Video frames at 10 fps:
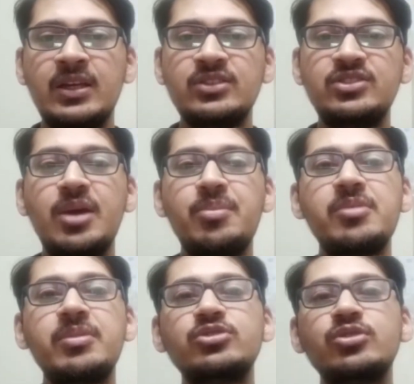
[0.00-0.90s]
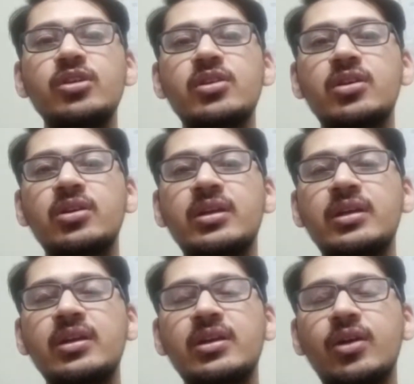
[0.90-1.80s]
See, amendments to the
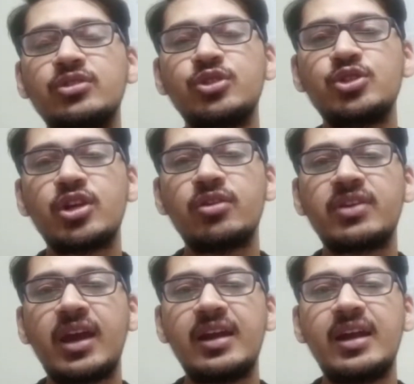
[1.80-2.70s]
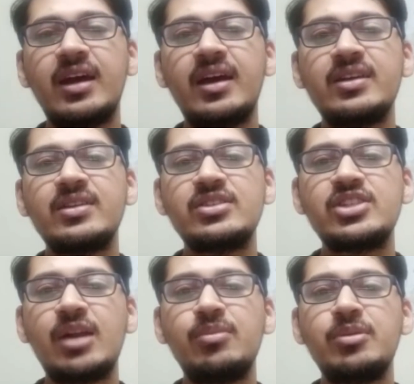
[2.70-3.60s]
Constitution of Canada
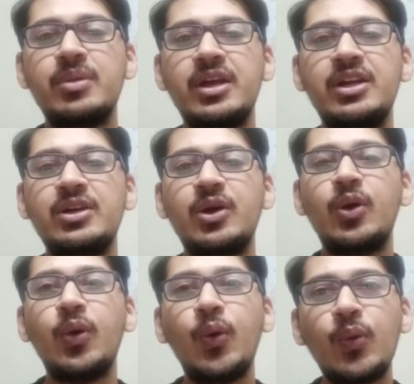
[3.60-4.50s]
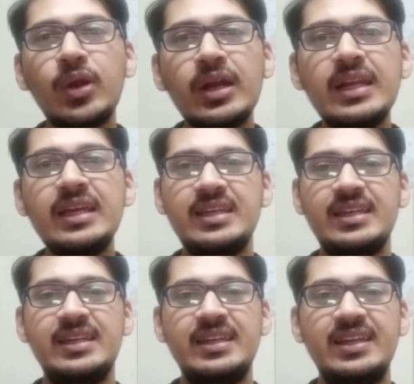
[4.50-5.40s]
shall be made only
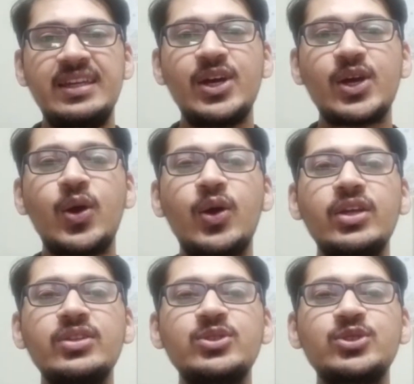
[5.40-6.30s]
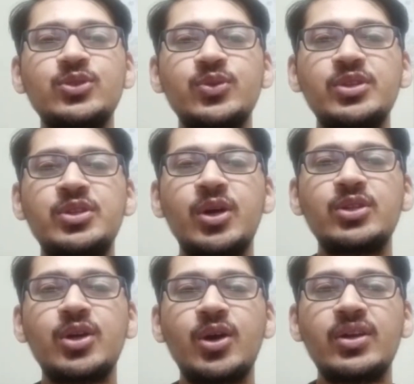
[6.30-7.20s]
in accordance with the
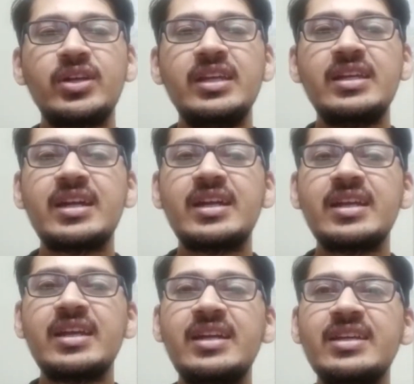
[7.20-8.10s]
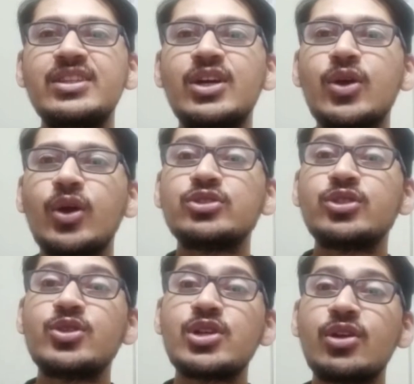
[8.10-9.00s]
authority contained in the
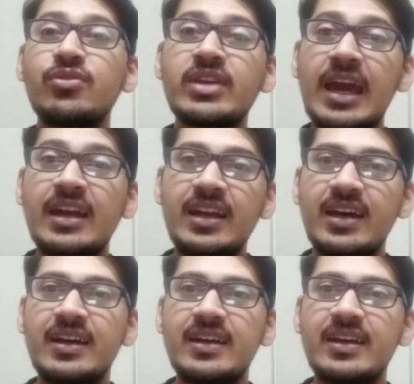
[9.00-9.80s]
Constitution of Canada.